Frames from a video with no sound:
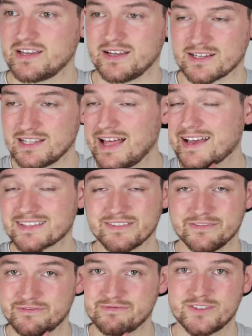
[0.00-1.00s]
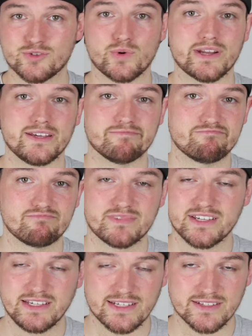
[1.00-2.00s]
class of 20
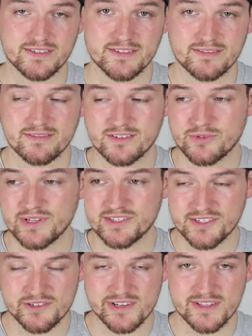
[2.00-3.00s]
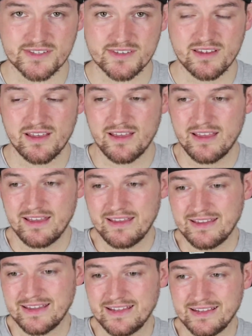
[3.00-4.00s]
kids, 20 students,
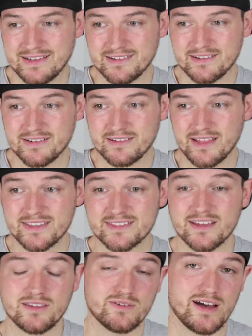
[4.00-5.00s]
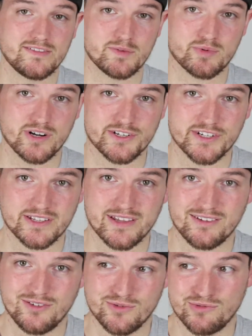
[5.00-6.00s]
and let's say you have a project
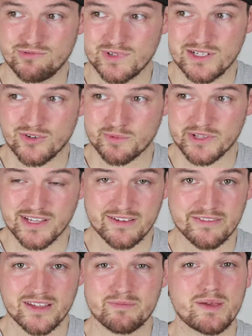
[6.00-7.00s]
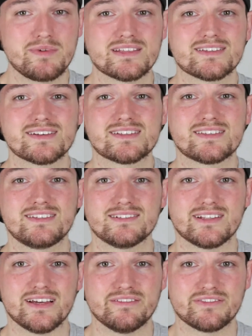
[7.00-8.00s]
that you would normally give them. Maybe it's like still
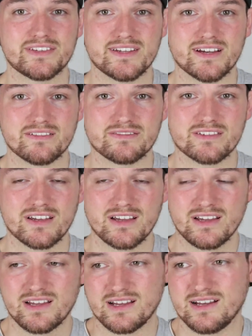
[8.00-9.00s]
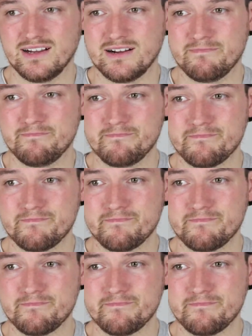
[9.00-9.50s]
life stuff, and